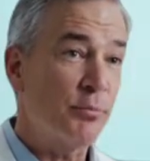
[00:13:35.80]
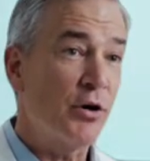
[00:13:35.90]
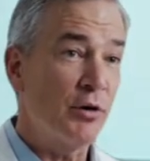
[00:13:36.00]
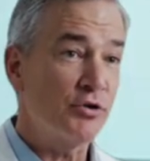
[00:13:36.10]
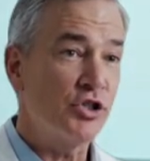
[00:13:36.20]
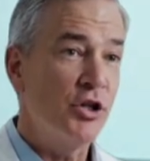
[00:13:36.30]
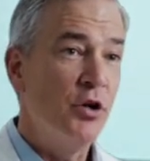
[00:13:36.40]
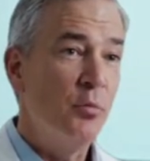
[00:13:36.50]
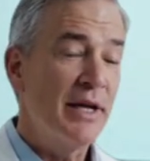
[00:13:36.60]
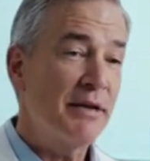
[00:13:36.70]
If your
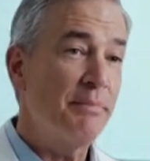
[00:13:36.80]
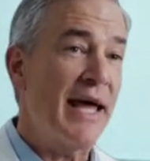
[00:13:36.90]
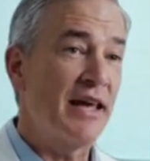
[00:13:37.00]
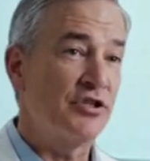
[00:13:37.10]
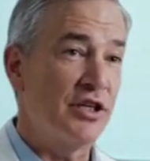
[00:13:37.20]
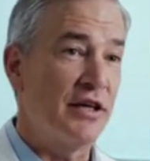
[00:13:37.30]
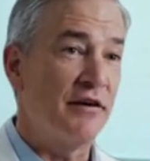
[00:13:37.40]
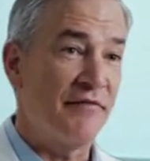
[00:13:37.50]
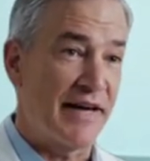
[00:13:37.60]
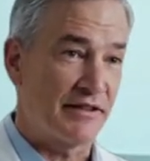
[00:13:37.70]
lips are dry, if your
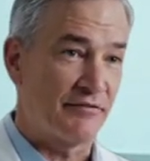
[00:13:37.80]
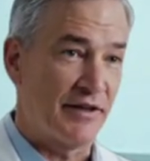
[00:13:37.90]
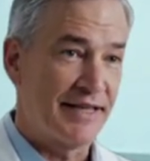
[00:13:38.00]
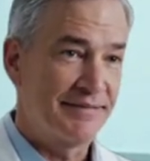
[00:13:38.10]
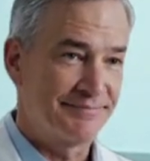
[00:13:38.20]
urine is dark,